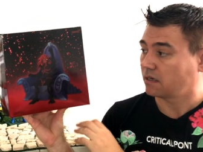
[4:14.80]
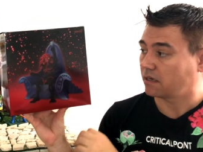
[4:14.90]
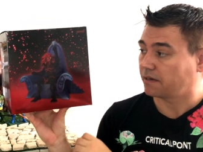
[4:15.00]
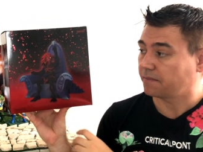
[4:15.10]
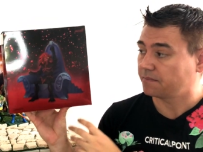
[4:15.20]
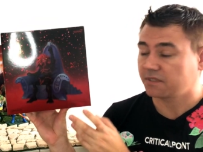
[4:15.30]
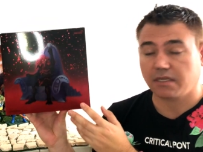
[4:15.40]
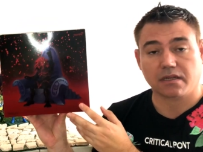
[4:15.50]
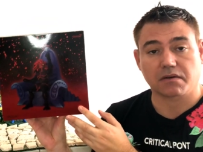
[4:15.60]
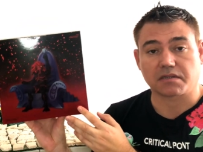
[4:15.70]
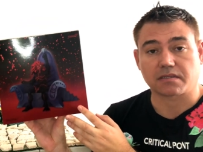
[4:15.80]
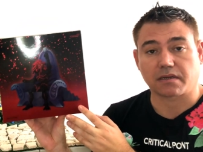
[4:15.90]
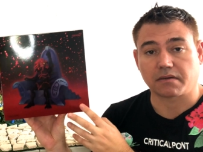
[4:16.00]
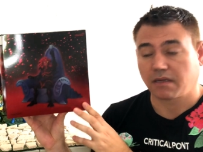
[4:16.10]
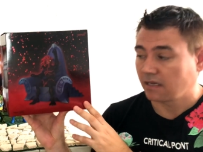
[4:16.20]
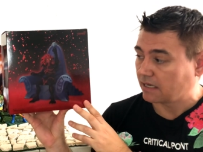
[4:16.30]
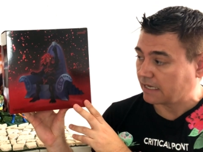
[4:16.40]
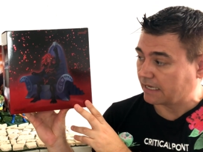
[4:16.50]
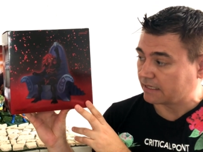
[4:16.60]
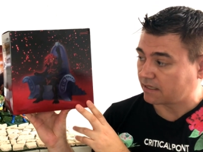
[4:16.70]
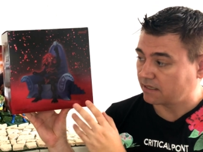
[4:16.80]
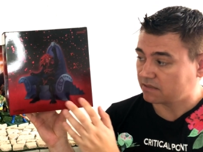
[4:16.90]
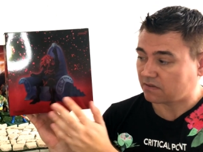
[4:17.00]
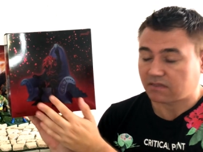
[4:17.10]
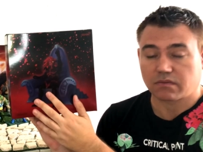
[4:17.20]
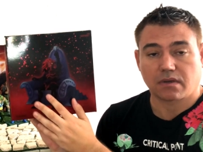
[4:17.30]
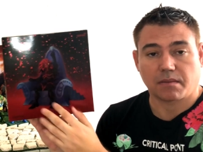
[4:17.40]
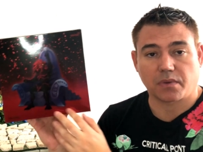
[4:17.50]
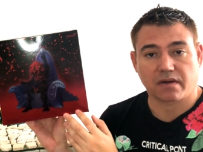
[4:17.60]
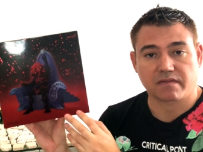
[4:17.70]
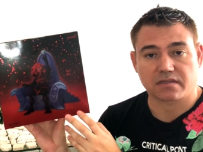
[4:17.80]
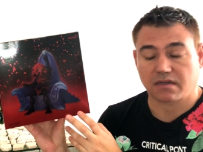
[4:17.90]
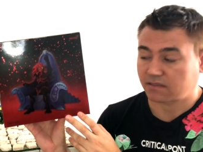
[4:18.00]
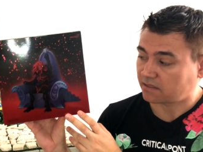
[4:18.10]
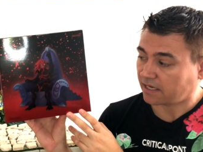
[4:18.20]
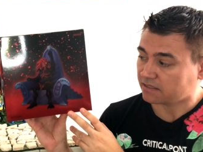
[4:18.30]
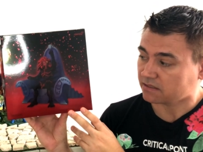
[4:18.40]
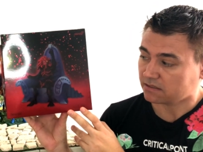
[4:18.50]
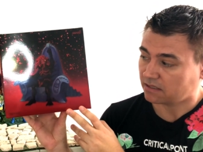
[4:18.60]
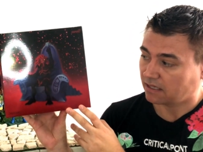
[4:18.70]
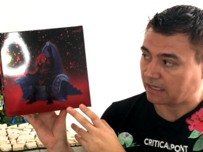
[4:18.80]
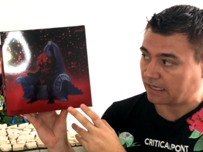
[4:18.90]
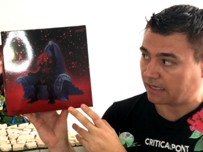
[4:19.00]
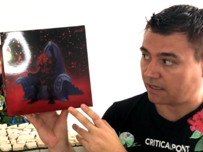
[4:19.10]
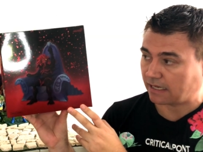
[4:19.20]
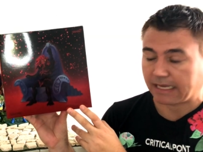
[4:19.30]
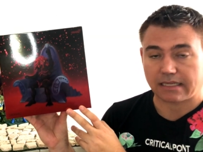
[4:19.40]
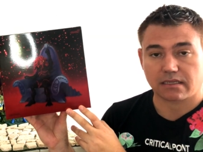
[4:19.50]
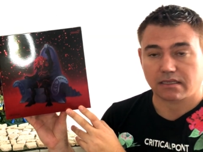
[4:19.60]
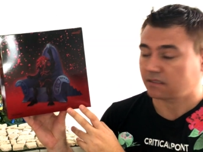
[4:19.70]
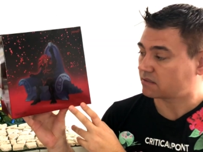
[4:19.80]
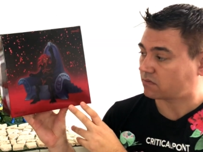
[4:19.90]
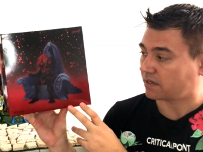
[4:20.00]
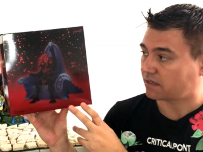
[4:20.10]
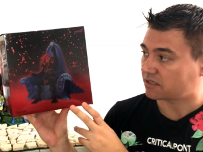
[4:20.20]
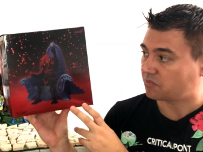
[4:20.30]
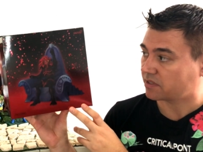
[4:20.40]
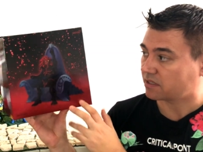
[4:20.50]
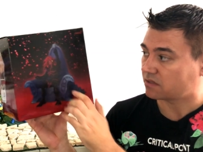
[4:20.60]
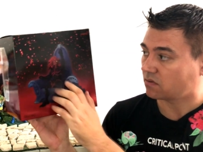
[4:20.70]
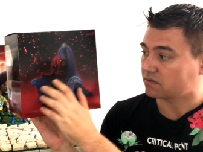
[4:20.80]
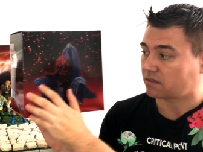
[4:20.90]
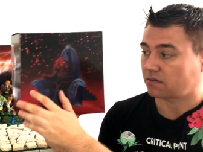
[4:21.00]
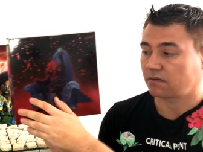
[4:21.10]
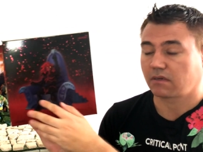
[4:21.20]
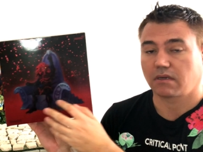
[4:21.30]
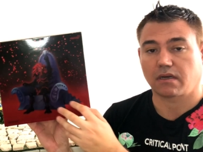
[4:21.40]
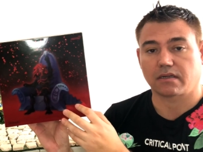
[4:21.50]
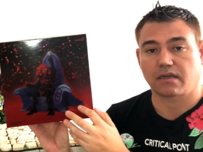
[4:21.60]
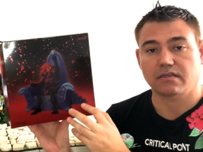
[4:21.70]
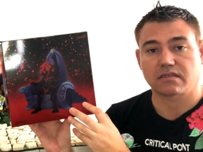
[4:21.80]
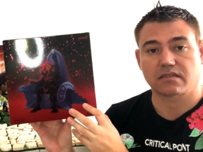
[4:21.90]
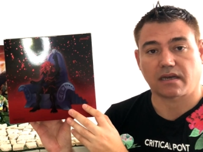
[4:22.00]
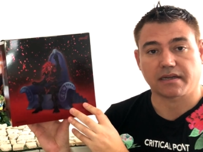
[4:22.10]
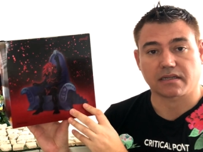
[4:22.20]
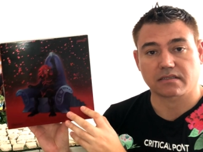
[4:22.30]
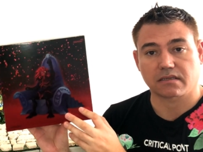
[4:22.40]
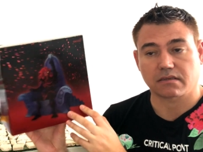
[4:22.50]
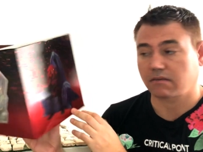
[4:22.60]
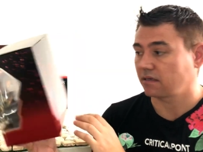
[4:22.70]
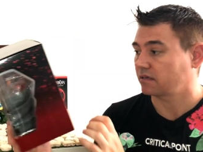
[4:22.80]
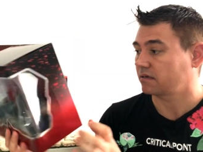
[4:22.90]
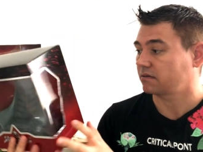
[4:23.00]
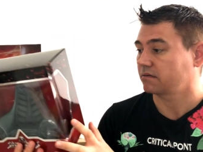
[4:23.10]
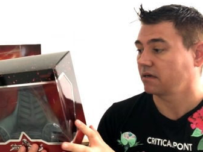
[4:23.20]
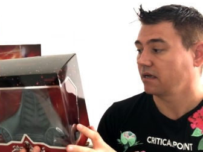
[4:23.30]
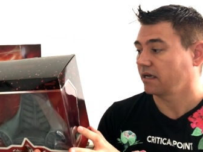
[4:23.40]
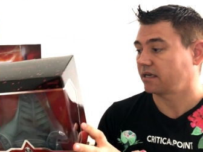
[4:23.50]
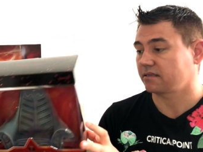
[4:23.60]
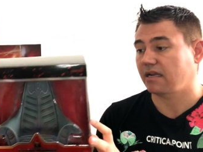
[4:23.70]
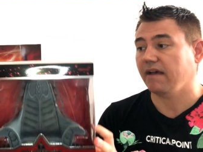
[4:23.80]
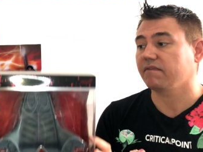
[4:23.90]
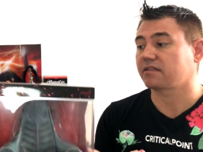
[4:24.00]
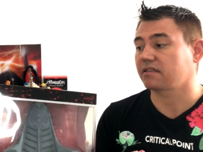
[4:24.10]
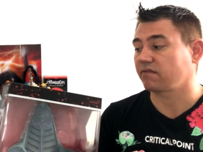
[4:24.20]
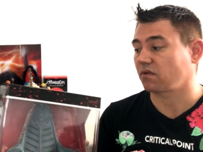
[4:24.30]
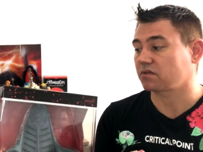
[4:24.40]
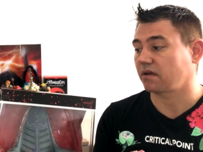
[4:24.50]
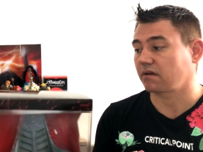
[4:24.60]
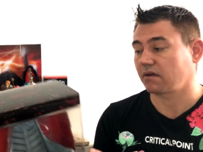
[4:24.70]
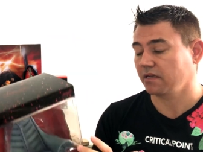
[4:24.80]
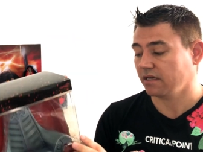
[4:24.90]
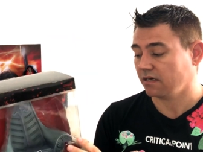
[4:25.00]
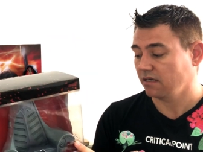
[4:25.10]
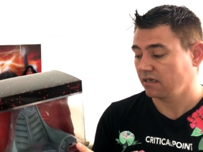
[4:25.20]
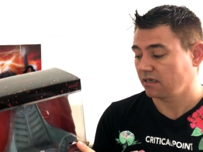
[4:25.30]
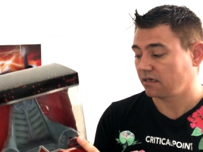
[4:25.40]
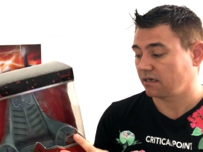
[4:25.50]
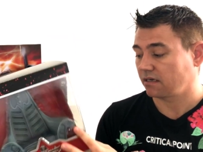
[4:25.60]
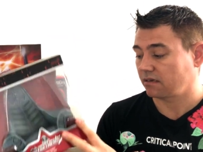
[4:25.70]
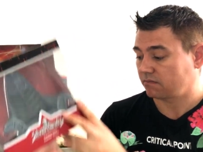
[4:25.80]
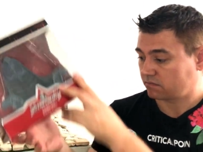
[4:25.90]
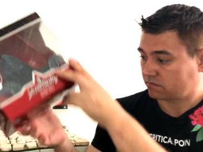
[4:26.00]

uh, sitting on his throne, and uh, this was a part of the solicitations. Uh, and it's quite a nice picture. It's also uh, nice and shiny, so uh, it doesn't have the Silverhawks logo on here. Uh,